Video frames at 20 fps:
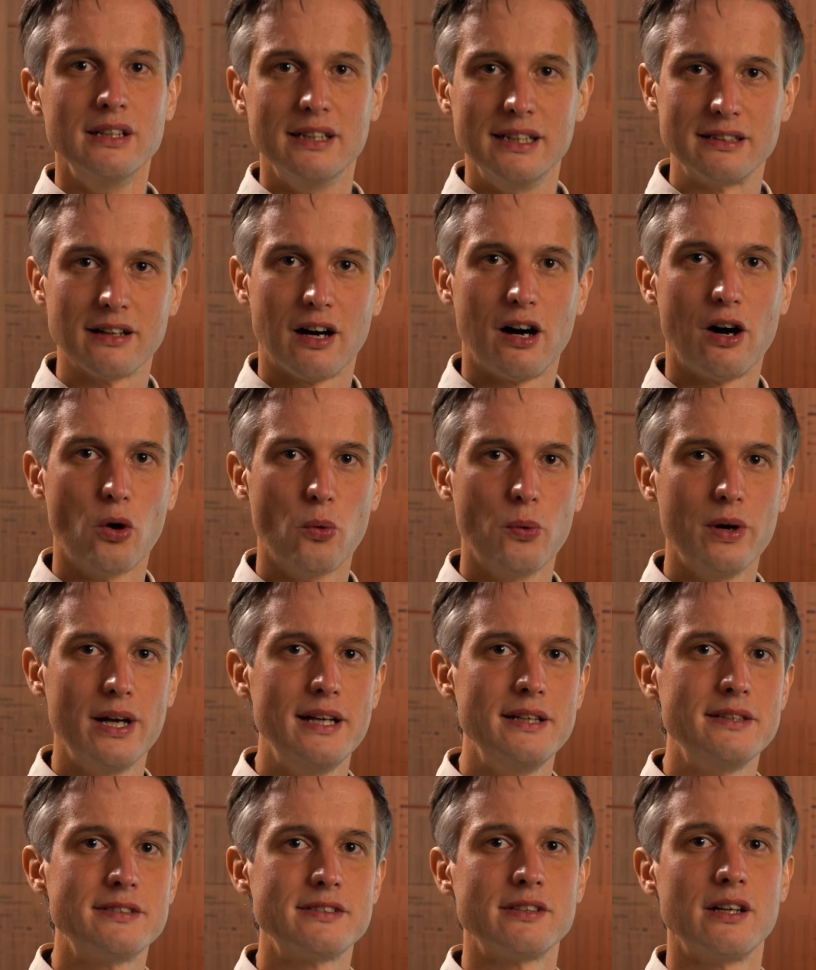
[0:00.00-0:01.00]
it
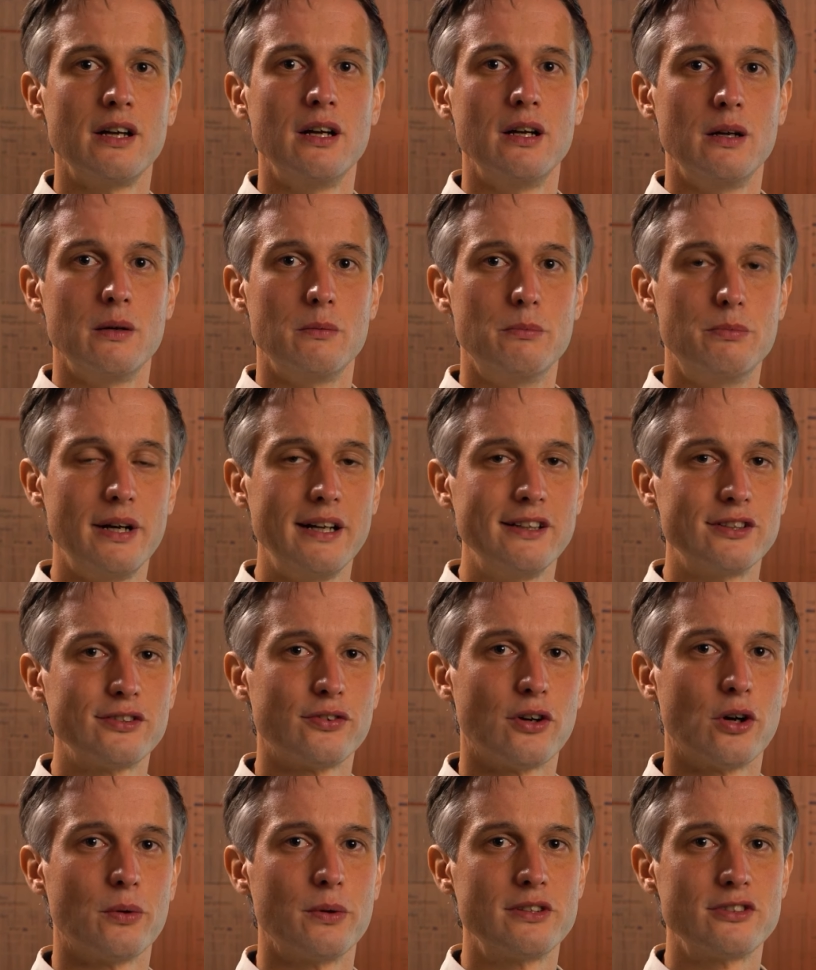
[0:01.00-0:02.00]
always brings
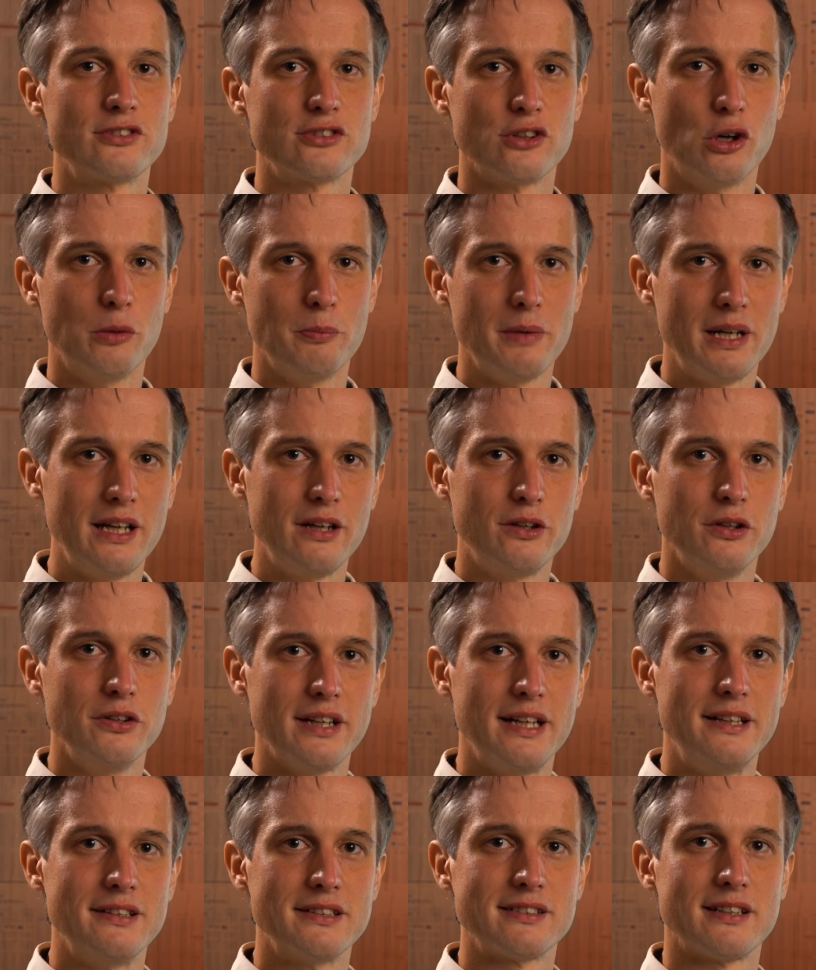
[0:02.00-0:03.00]
forward so many good
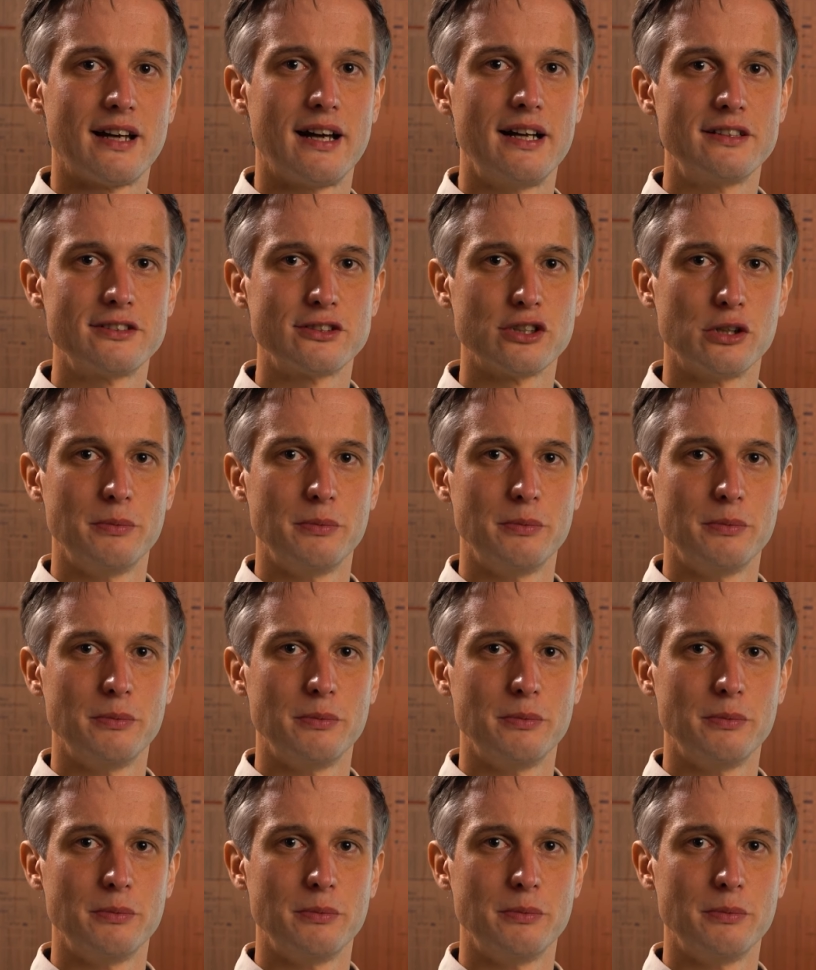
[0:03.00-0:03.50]
insights, so